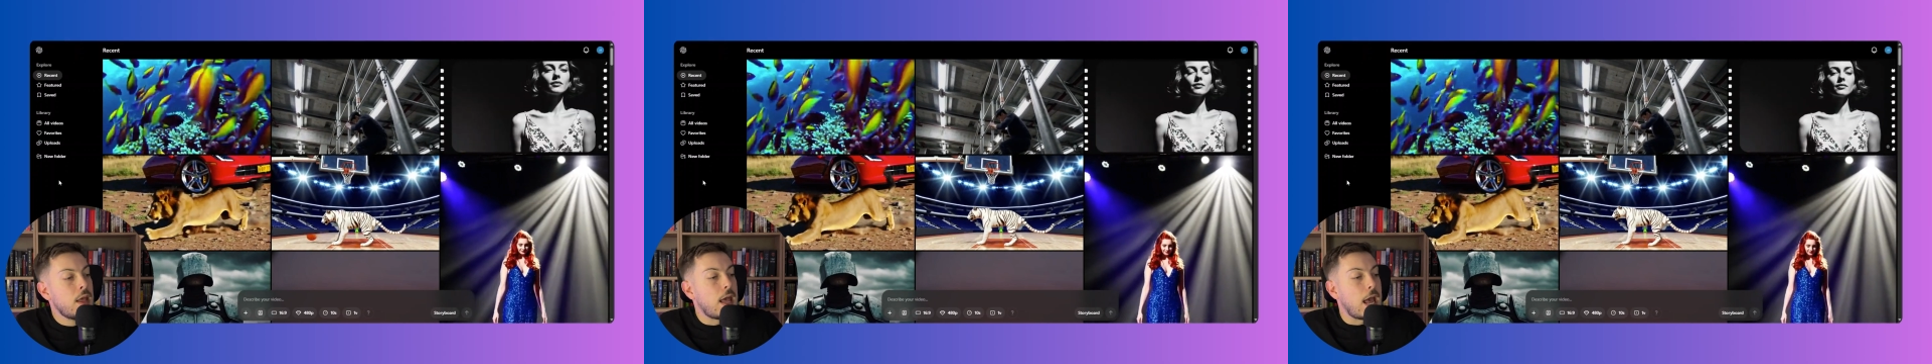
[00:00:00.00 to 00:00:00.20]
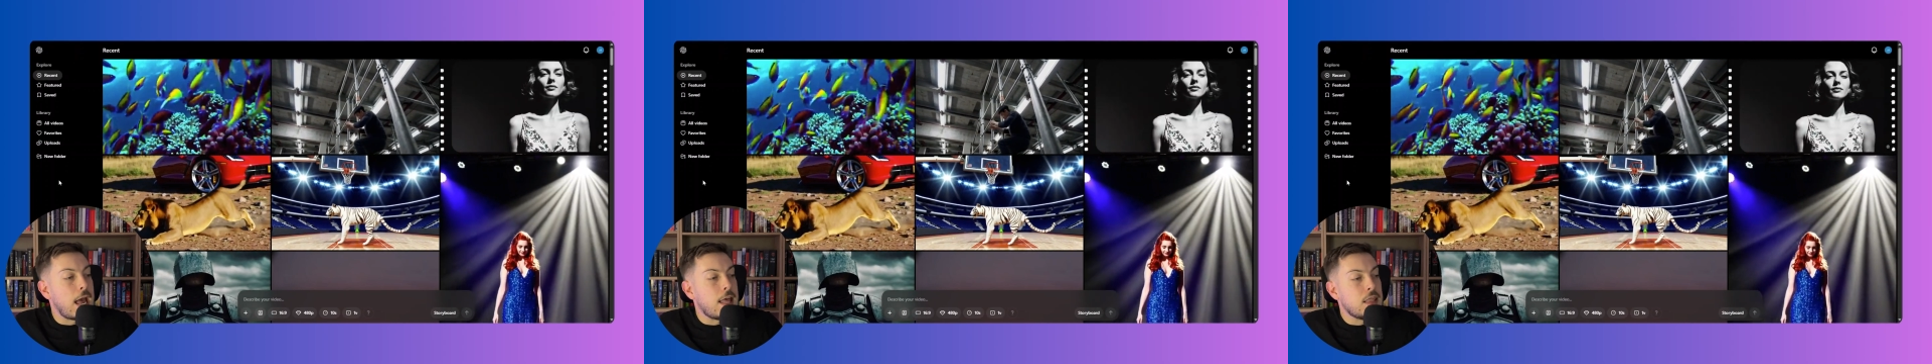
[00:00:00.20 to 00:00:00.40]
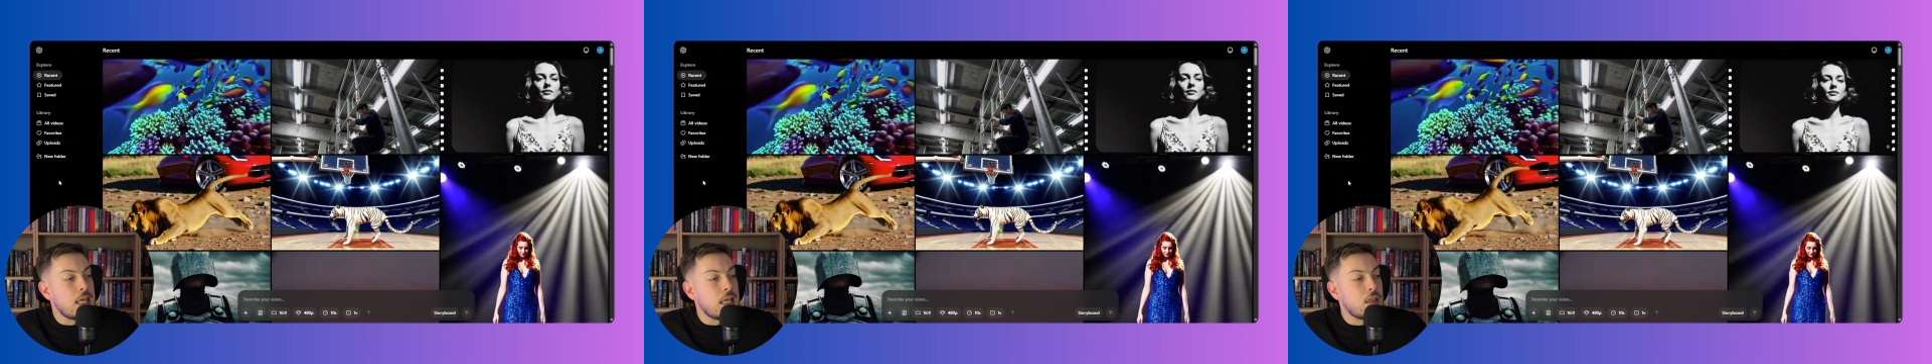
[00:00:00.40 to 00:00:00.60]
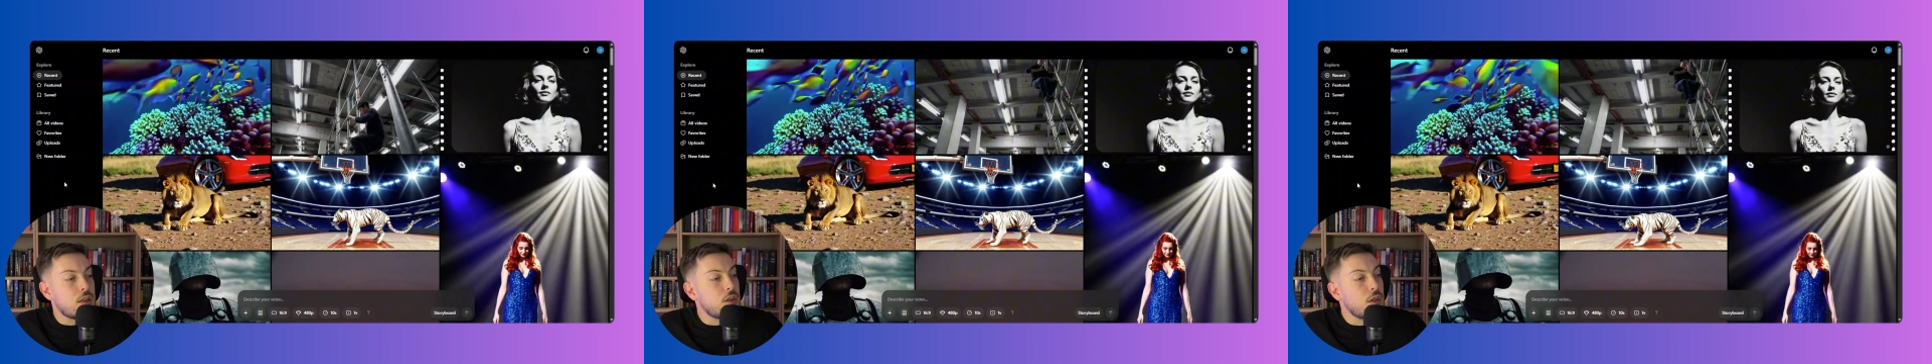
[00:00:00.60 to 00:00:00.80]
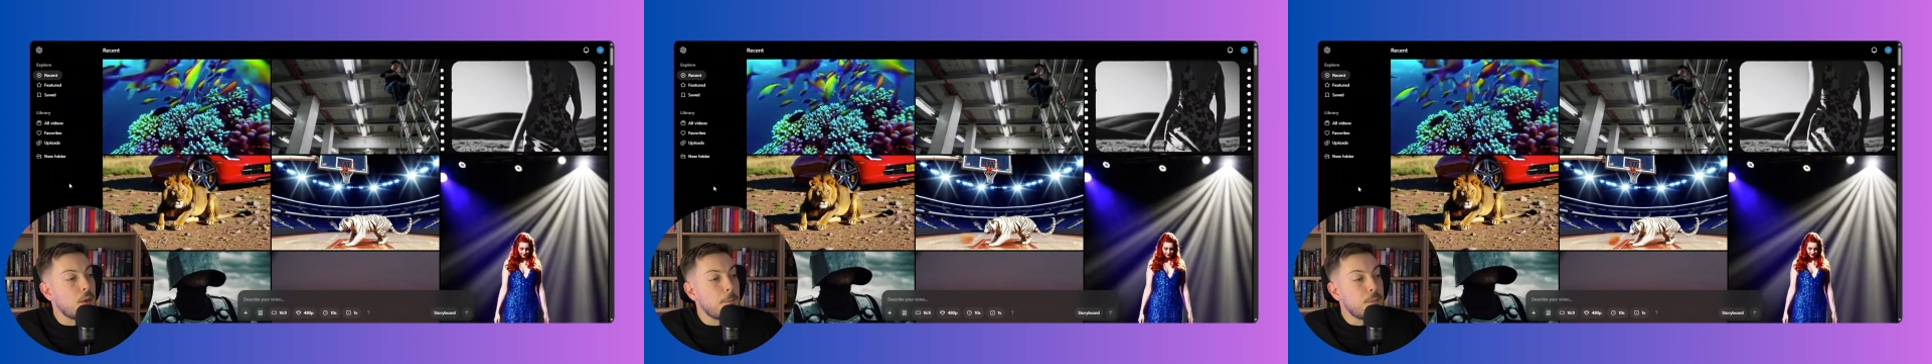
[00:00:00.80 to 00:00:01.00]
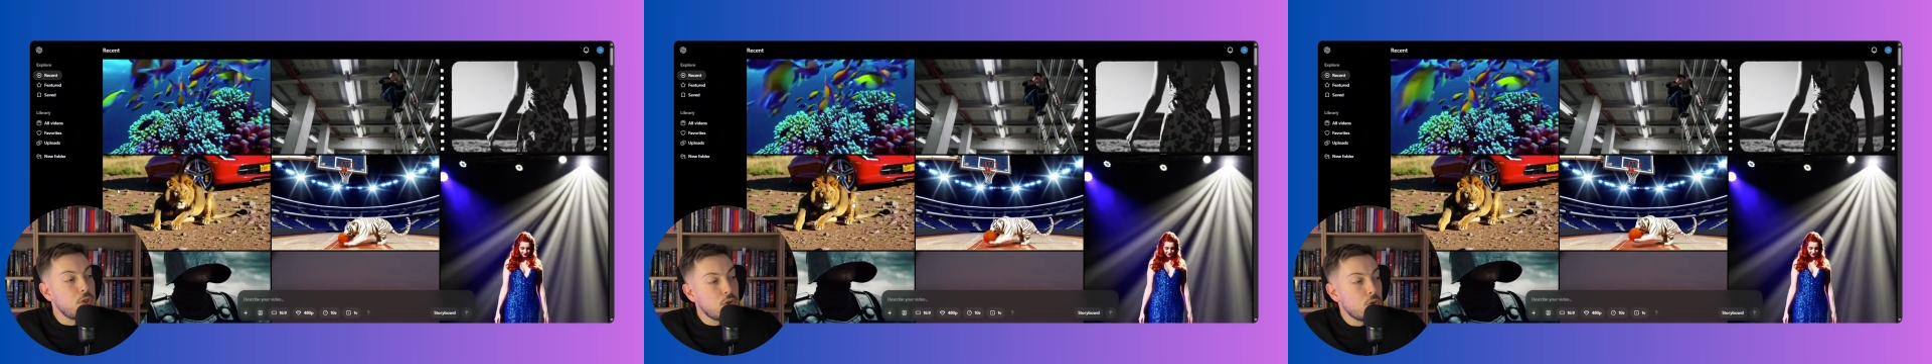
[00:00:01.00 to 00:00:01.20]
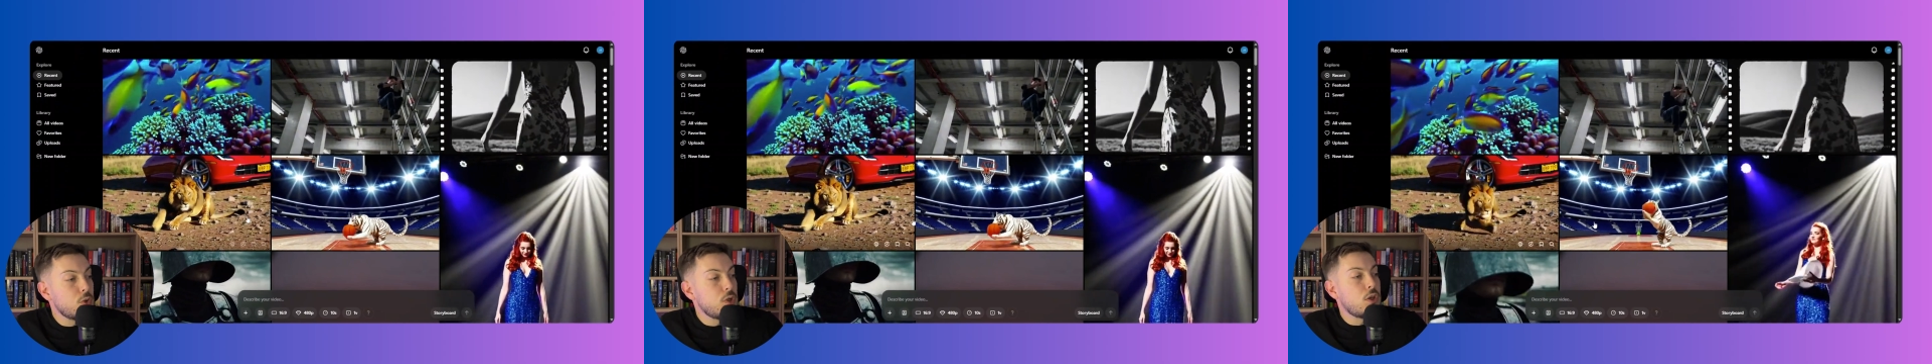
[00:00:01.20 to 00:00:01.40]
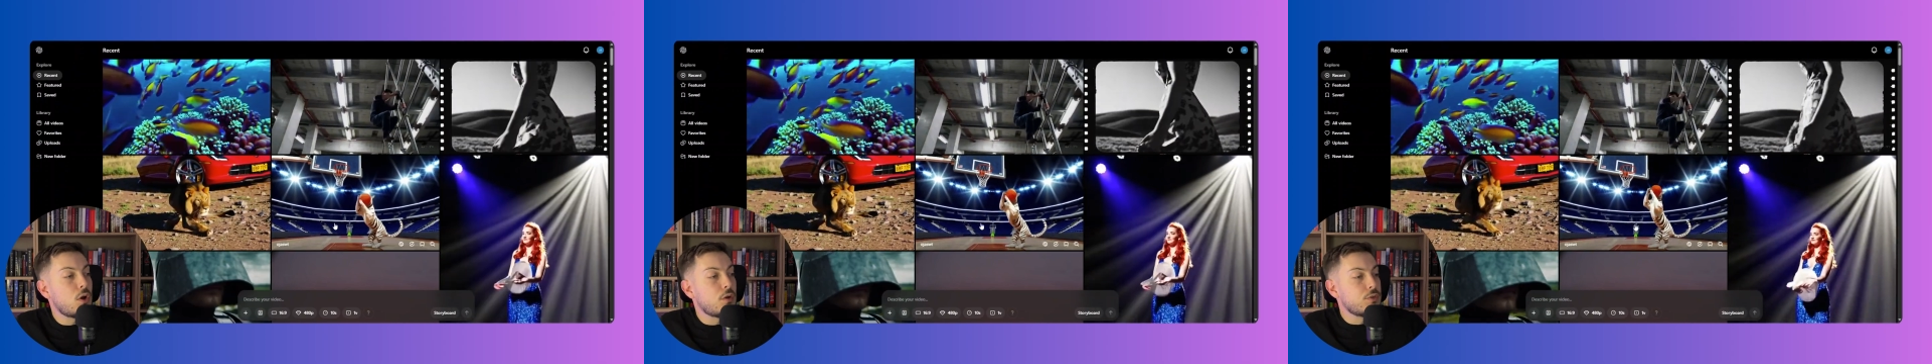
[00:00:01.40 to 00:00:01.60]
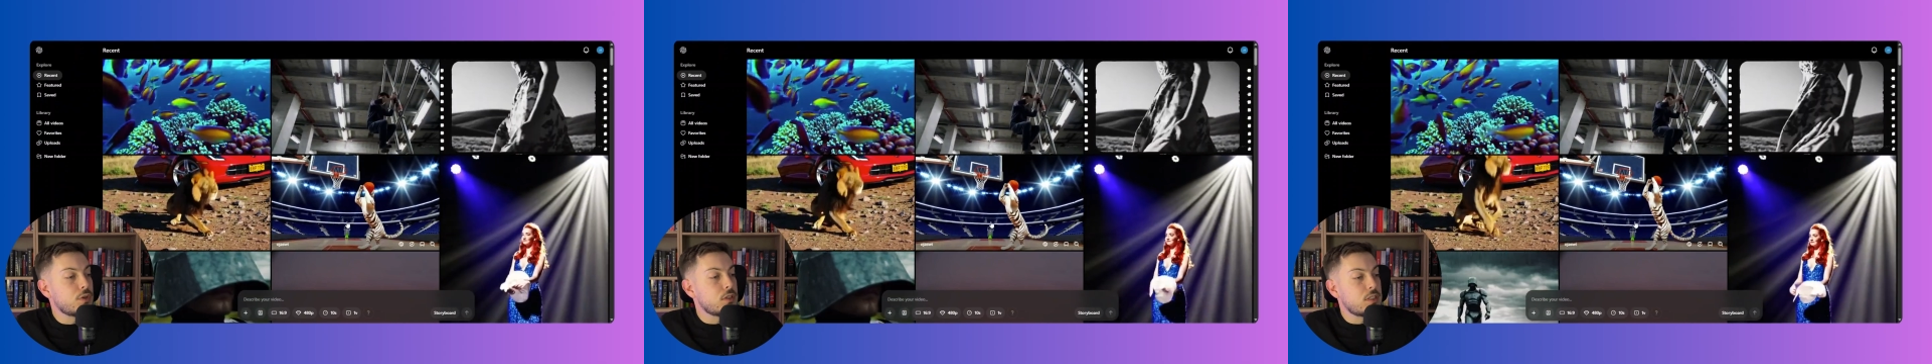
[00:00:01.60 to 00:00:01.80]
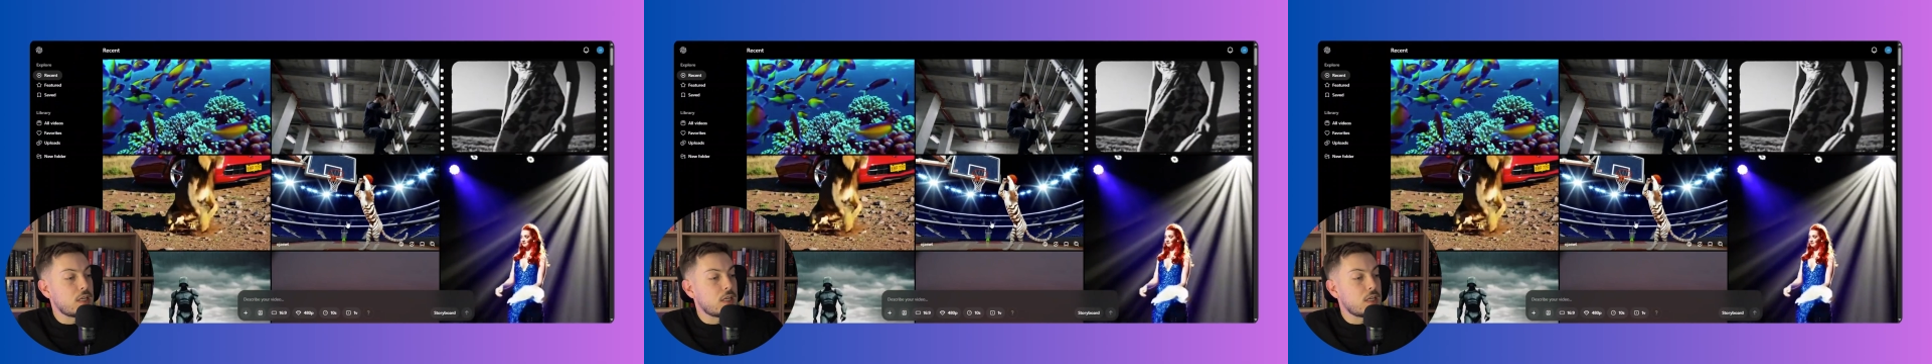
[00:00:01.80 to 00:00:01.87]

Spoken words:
And then the beauty of it